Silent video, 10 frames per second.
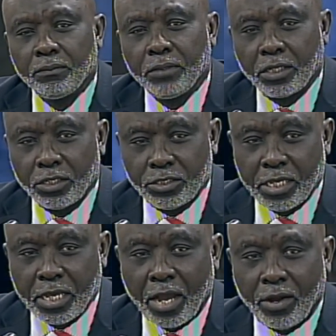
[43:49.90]
Because
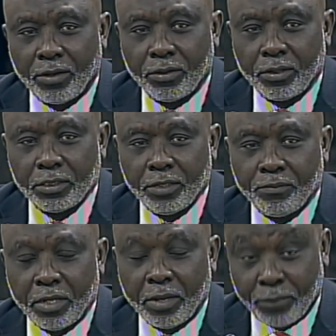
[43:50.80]

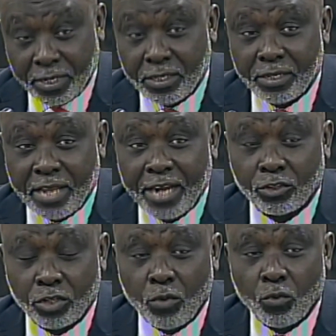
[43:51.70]
the present
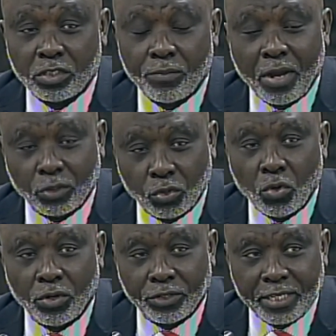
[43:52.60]
director then was about to
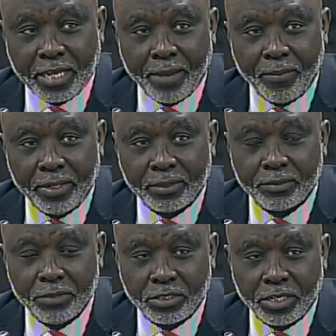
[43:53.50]
go on
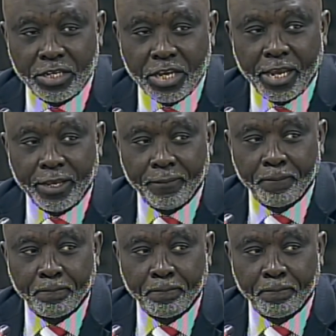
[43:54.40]
retirement, Mr. Ndiaye.